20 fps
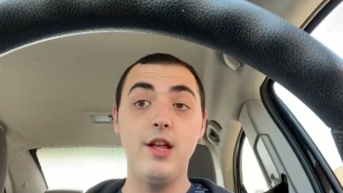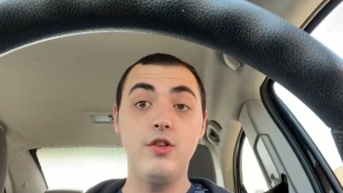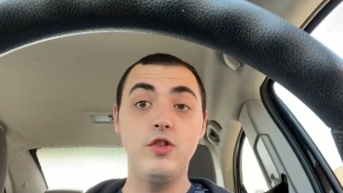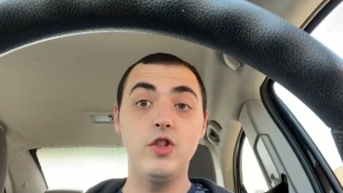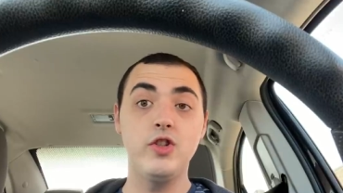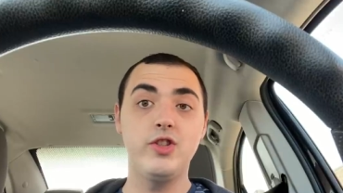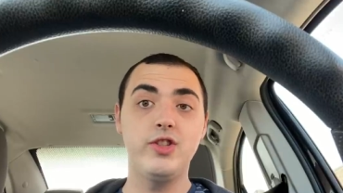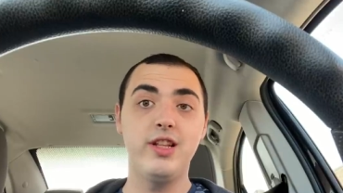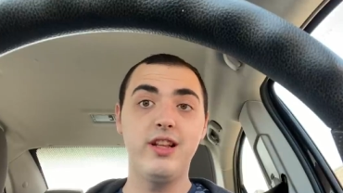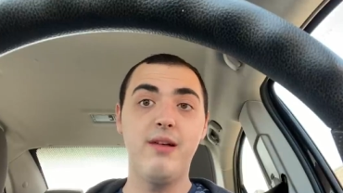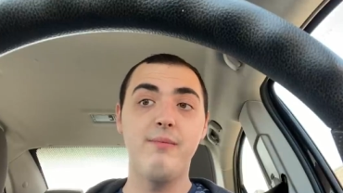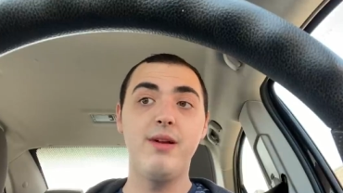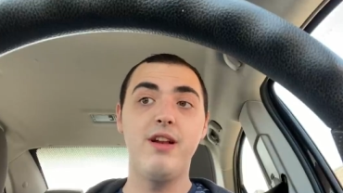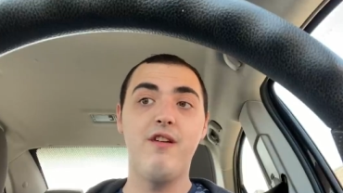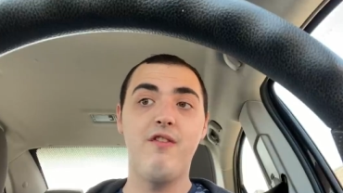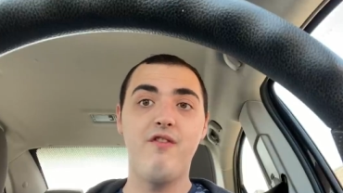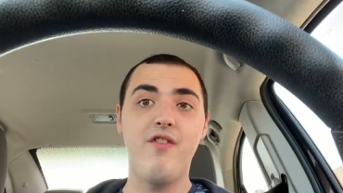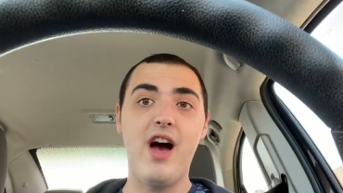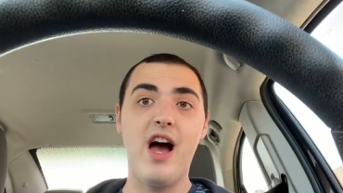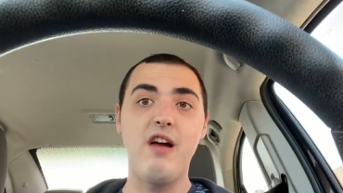It's just a limit
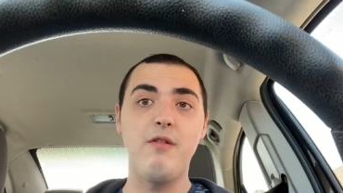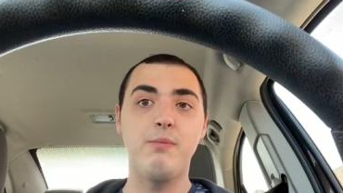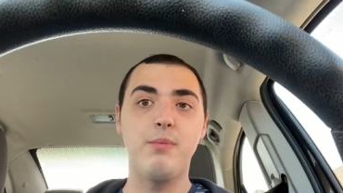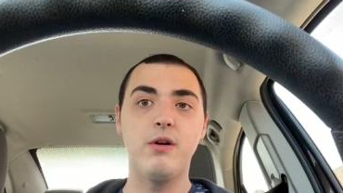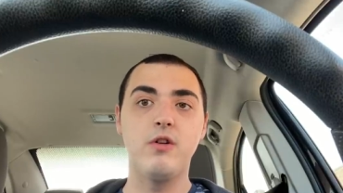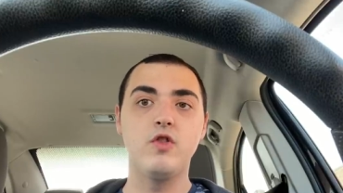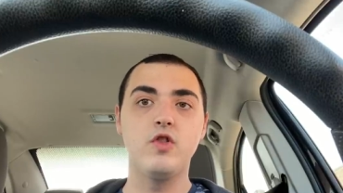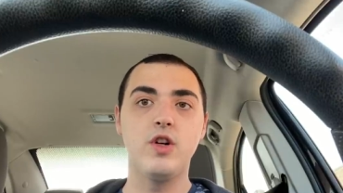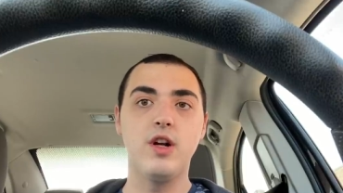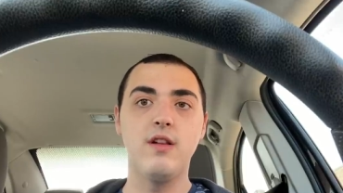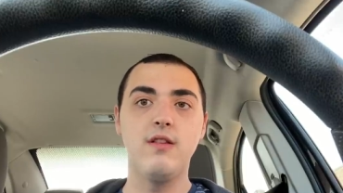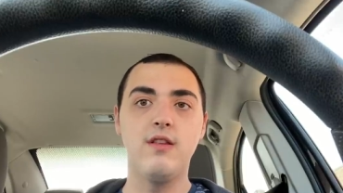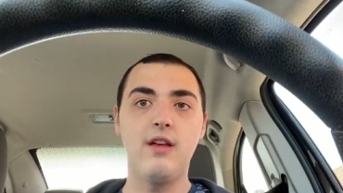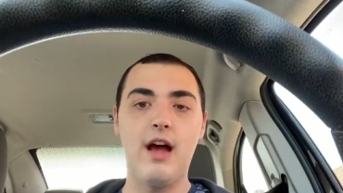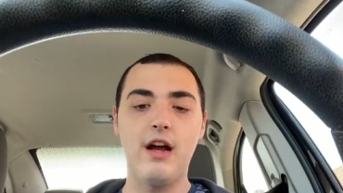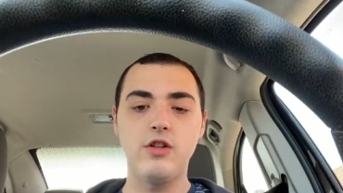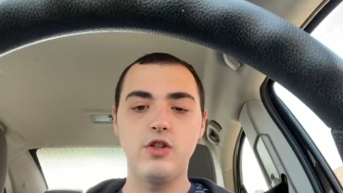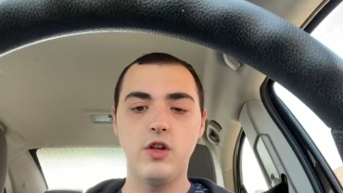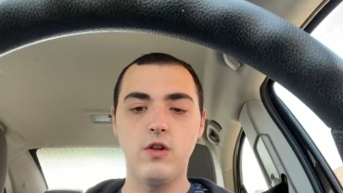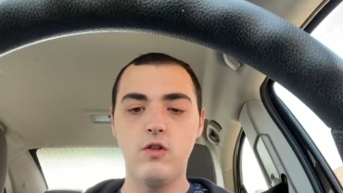of five per
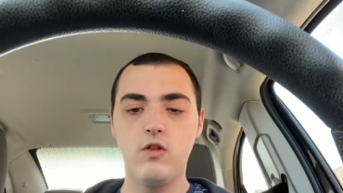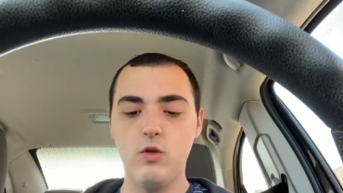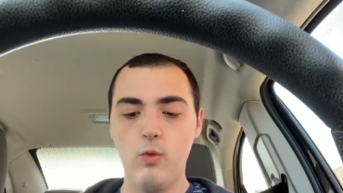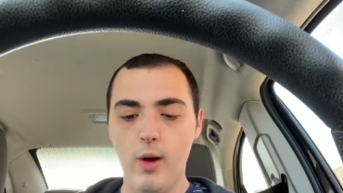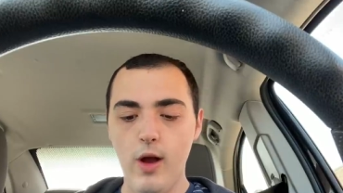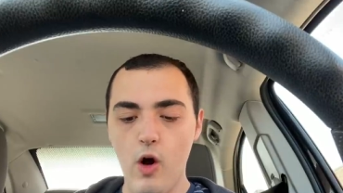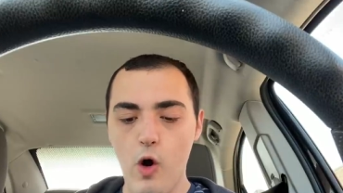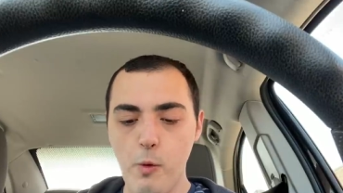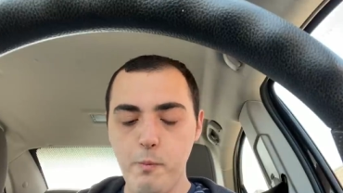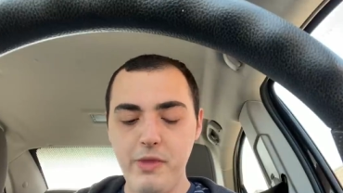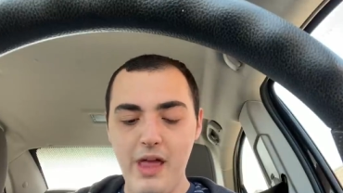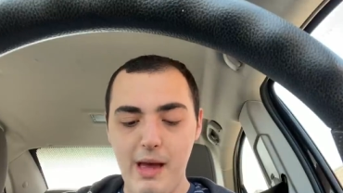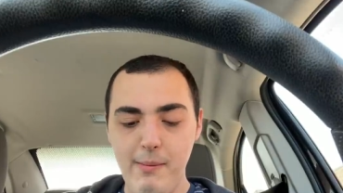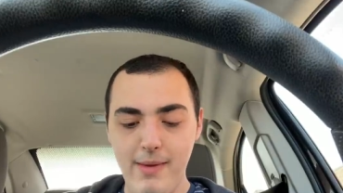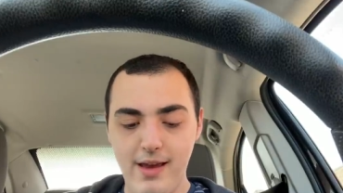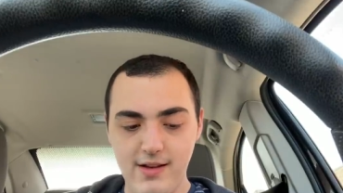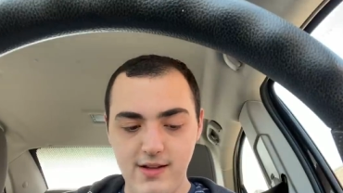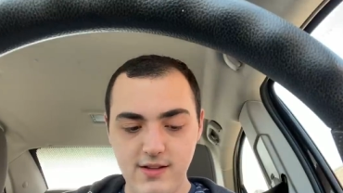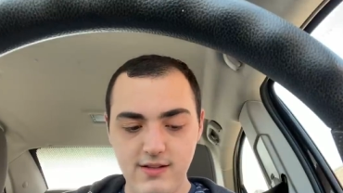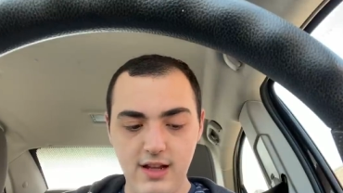transaction. So I hope that
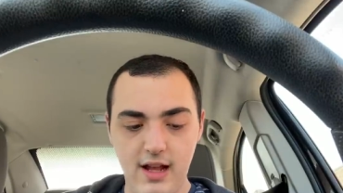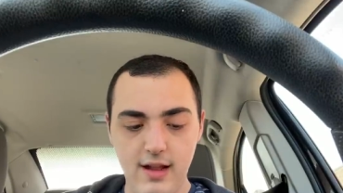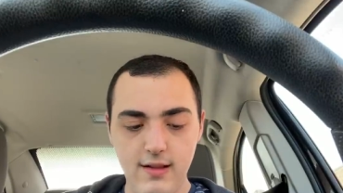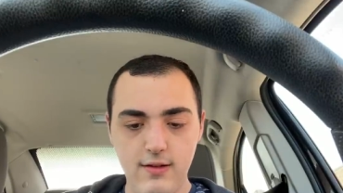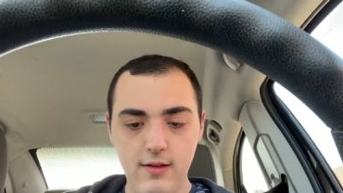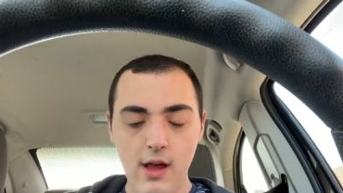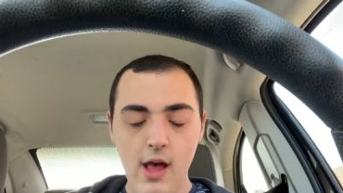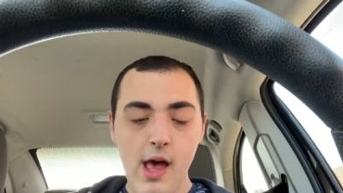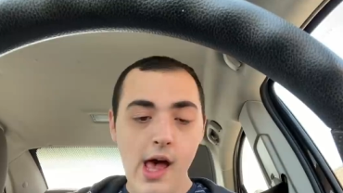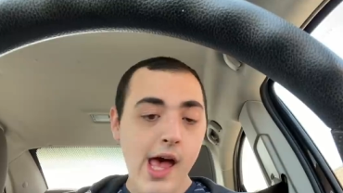makes sense.